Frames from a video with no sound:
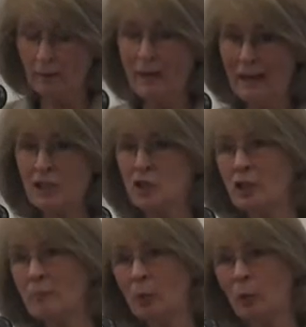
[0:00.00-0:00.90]

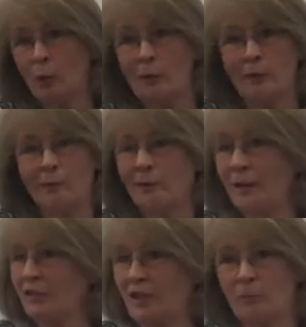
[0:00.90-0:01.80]
actually more than
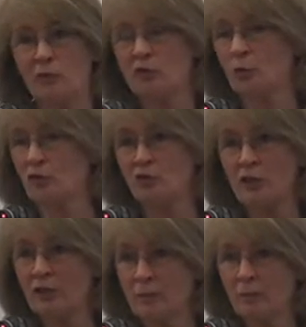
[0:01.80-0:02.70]
attempts to
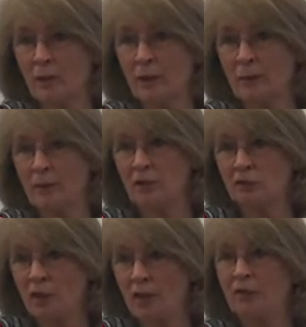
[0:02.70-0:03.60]
restrict and prohibit
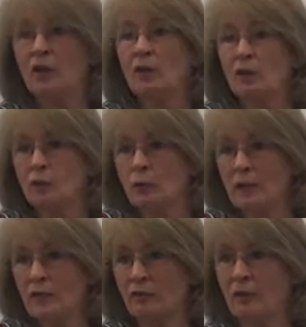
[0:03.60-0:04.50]
drugs, the
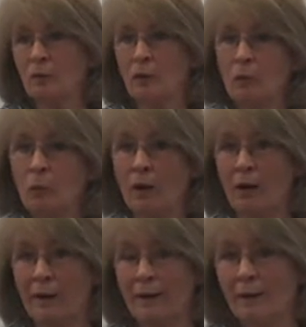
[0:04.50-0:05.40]
reason
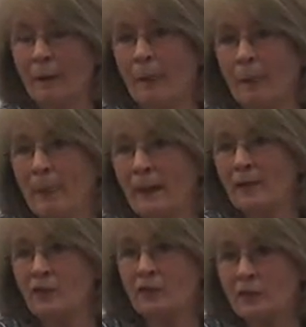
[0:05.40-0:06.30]
why there
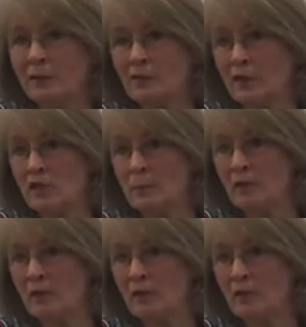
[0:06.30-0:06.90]
is still such a